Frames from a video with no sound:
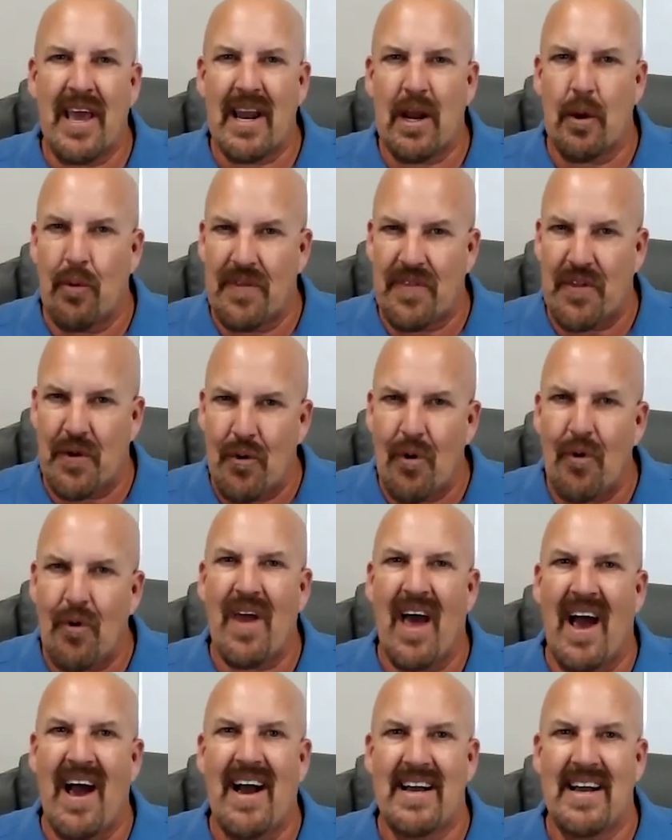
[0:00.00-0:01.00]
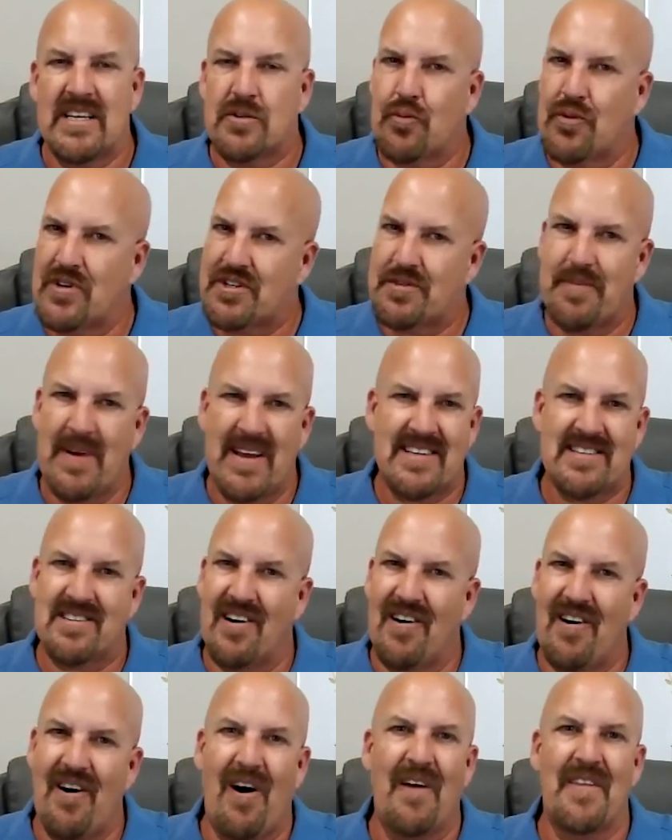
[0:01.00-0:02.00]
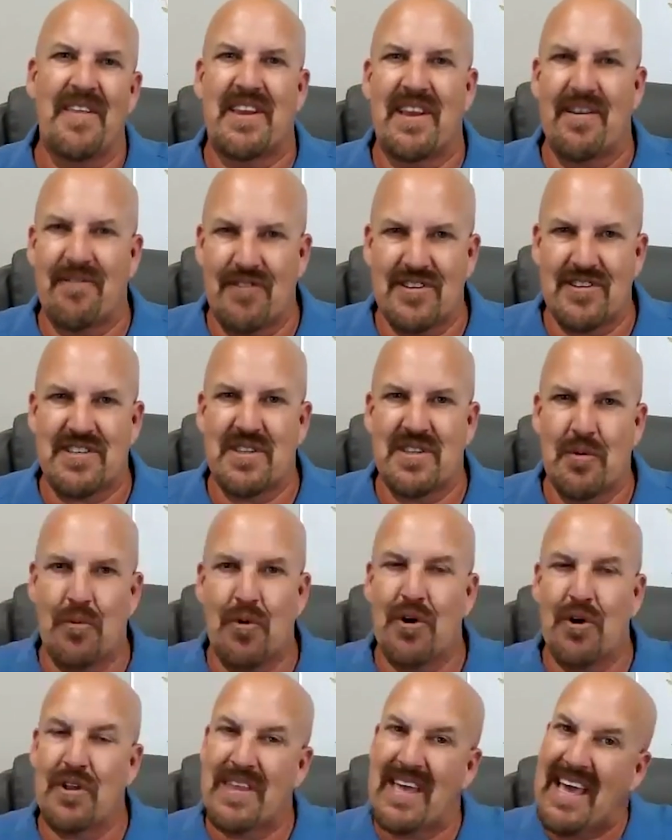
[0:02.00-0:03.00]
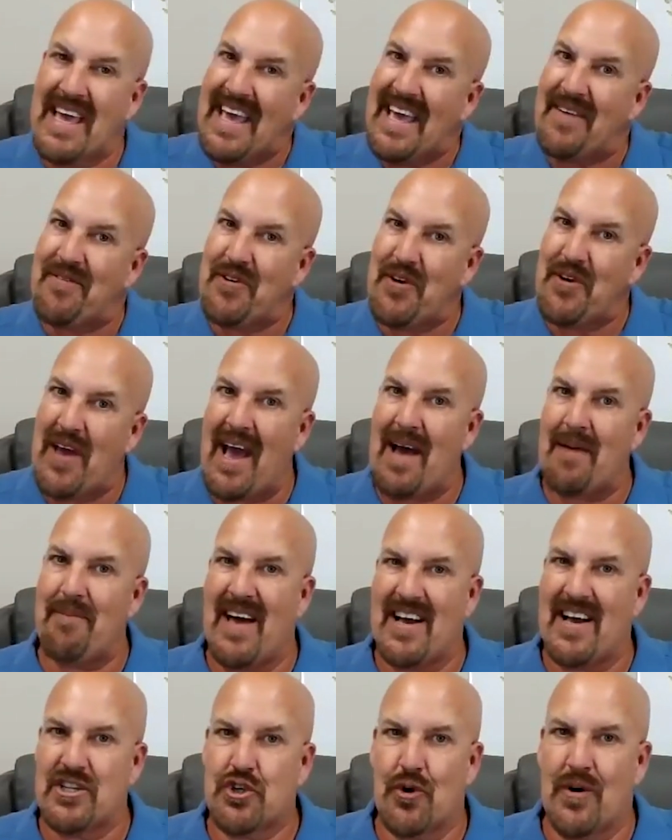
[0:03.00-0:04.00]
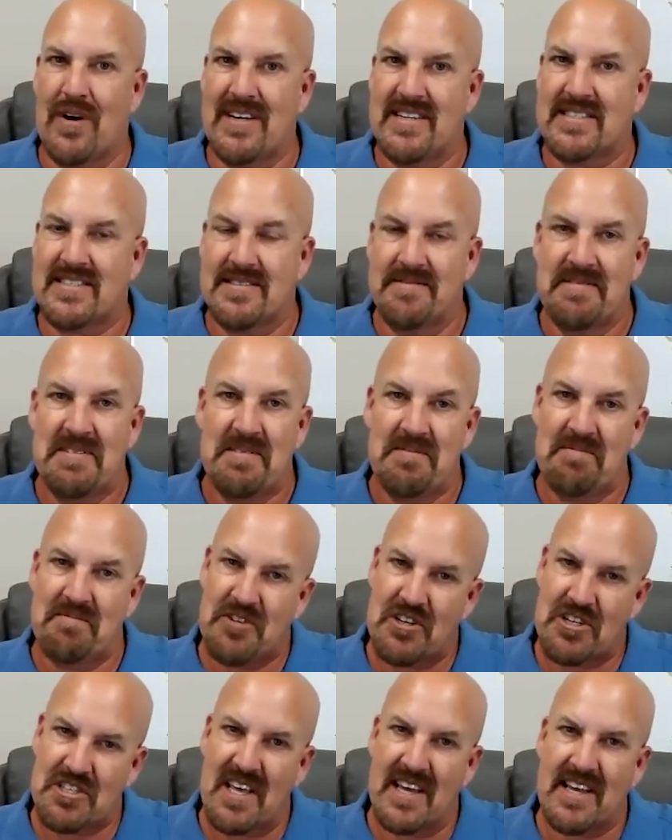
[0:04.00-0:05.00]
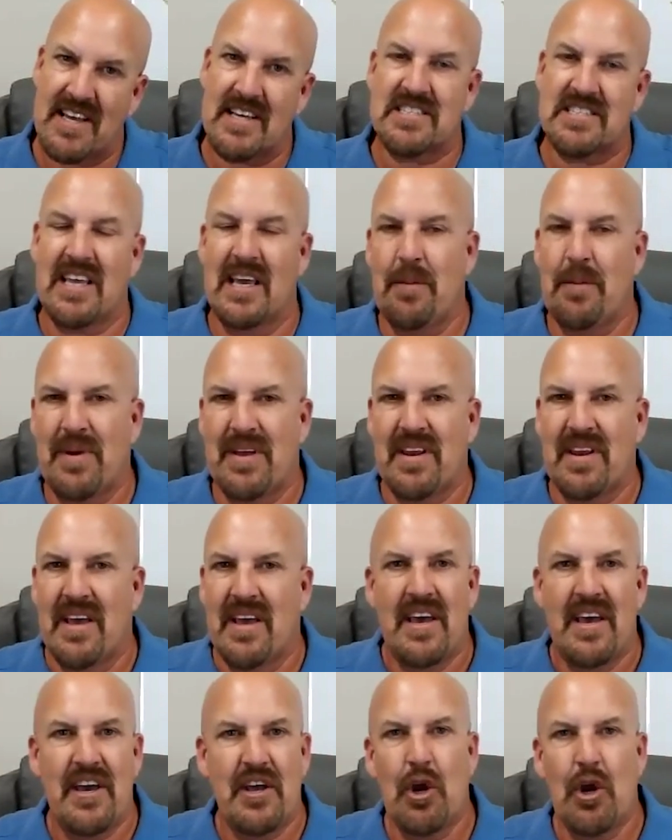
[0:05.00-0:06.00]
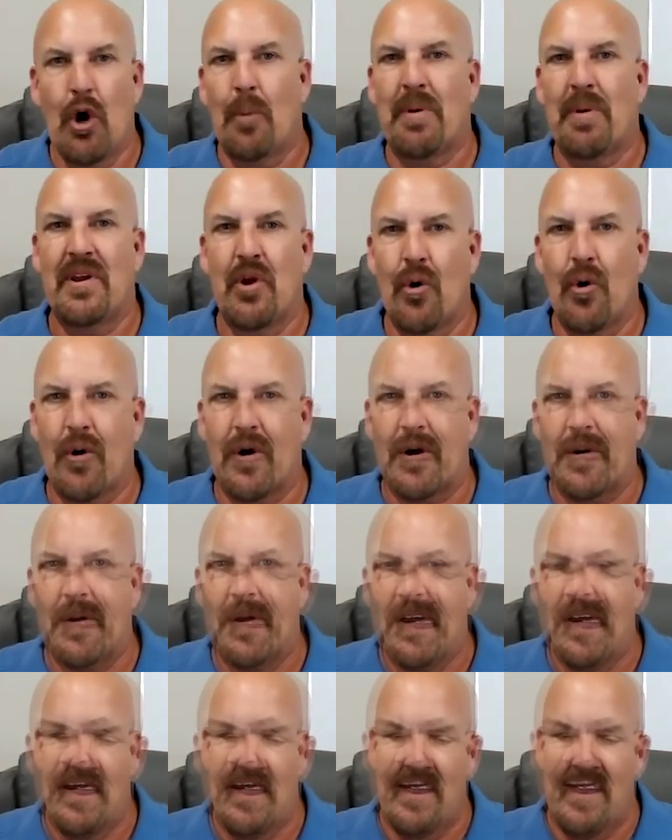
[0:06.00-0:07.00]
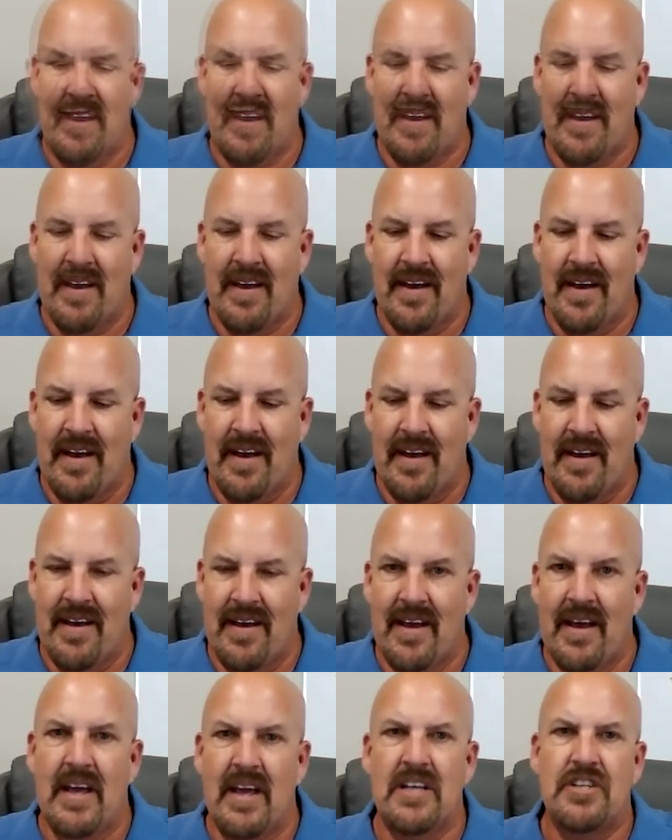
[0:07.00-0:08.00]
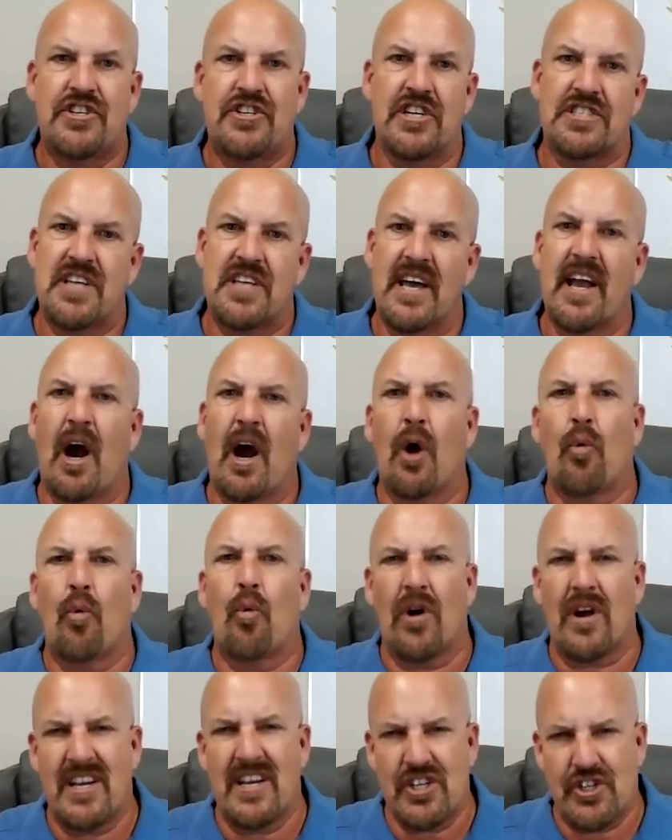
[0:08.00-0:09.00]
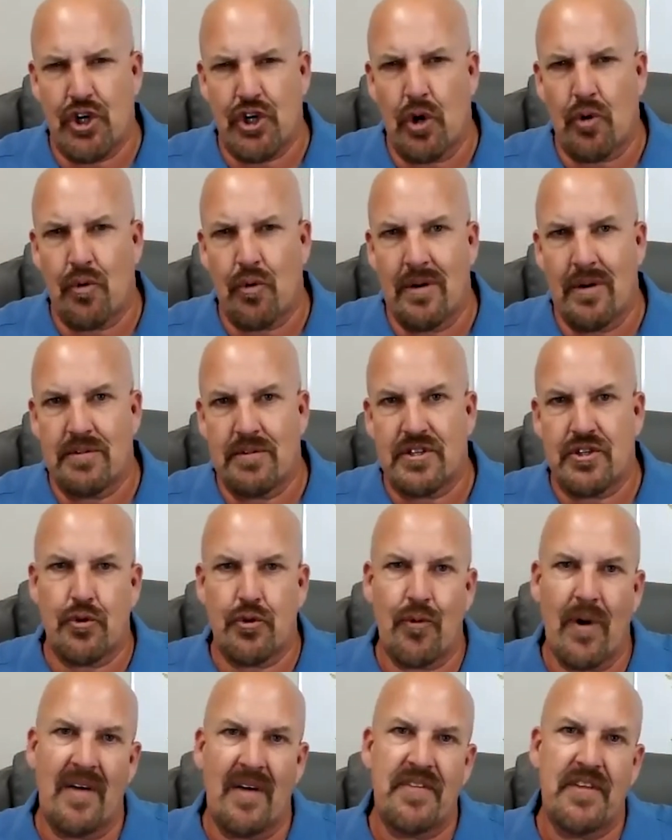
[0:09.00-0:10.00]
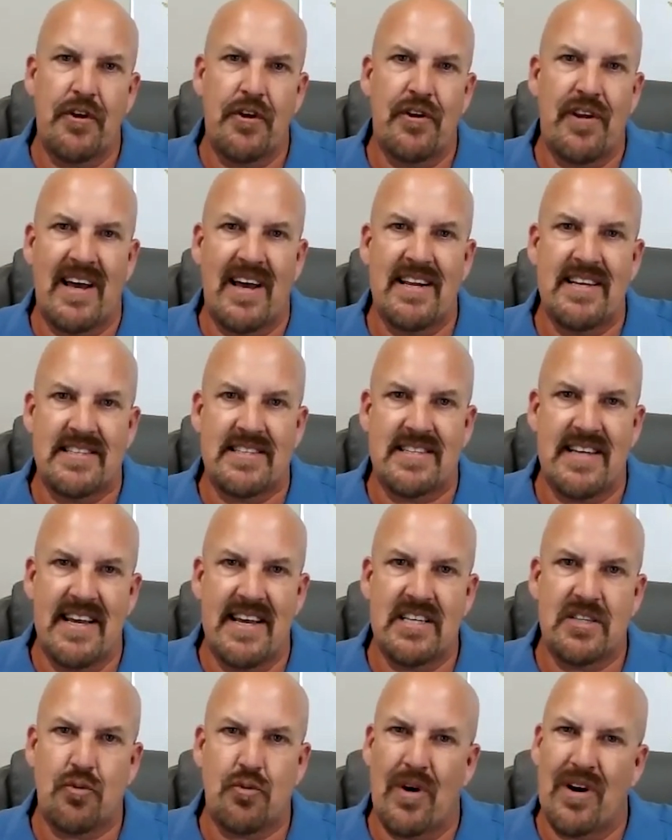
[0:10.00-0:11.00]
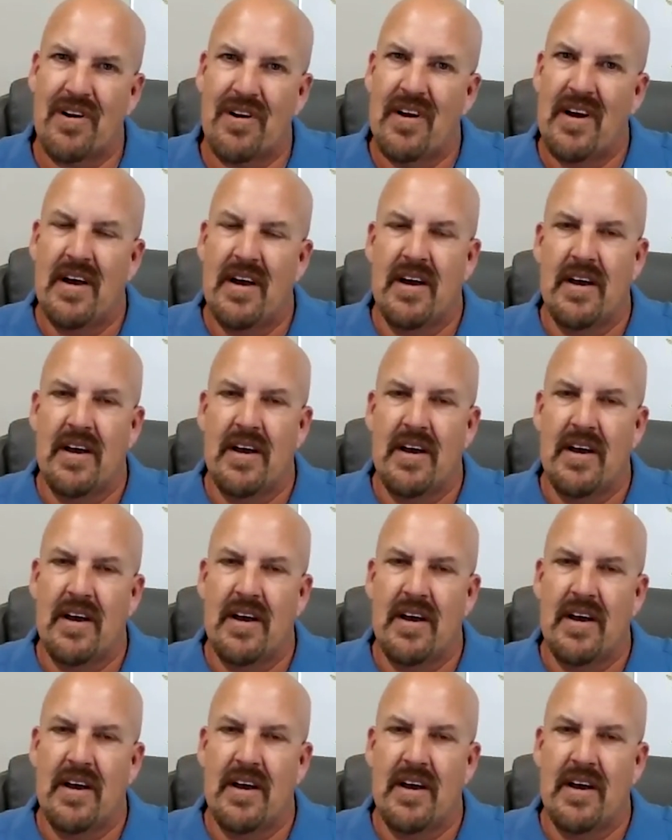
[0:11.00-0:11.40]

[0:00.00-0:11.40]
at it with their own eyes, which makes all the difference in the world if you have that choice, just like us keeping an open door. And just like our working showrooms throughout the United States, where